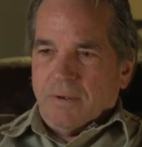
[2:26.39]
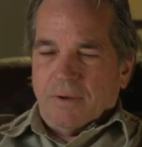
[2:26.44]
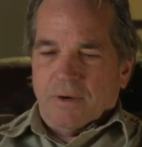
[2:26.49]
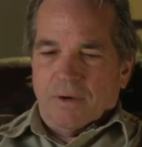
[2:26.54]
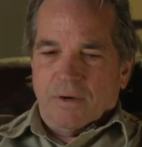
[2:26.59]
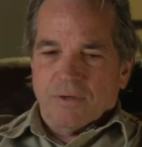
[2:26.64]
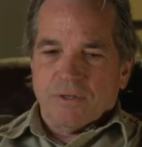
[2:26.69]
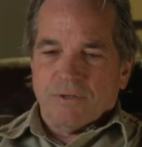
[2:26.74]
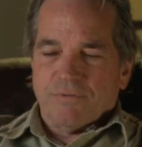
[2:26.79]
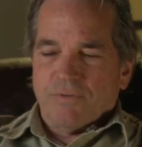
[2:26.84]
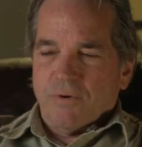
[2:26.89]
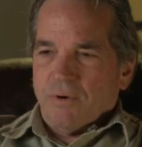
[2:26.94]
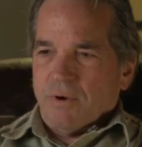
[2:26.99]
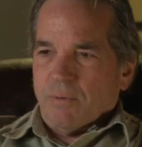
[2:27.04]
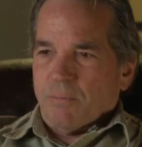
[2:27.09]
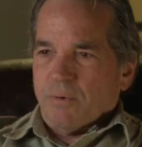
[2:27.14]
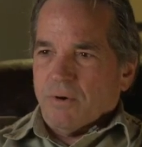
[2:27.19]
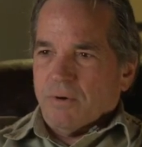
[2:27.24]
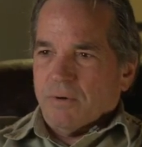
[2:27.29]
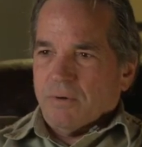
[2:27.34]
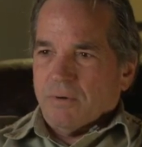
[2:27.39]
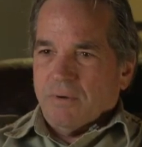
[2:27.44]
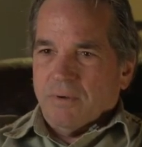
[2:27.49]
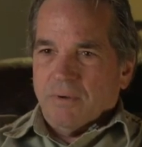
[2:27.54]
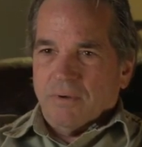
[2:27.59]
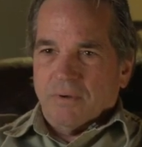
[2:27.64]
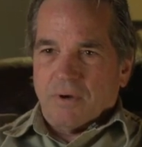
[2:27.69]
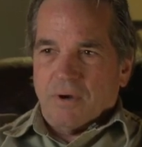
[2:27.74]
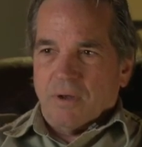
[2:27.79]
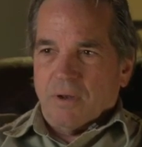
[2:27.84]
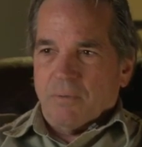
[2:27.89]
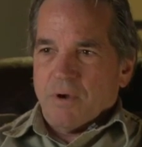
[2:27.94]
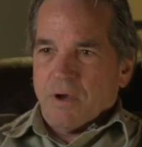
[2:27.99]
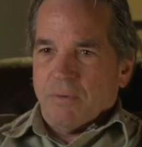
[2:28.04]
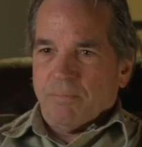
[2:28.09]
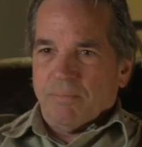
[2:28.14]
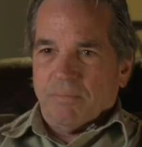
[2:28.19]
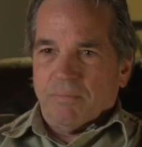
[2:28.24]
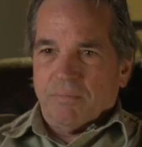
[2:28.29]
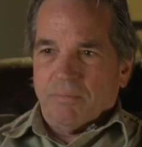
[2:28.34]
Here's his phone number. Call him
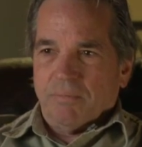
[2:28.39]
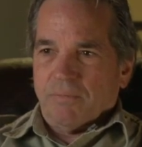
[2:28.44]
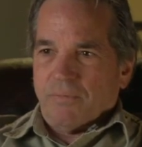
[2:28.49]
up,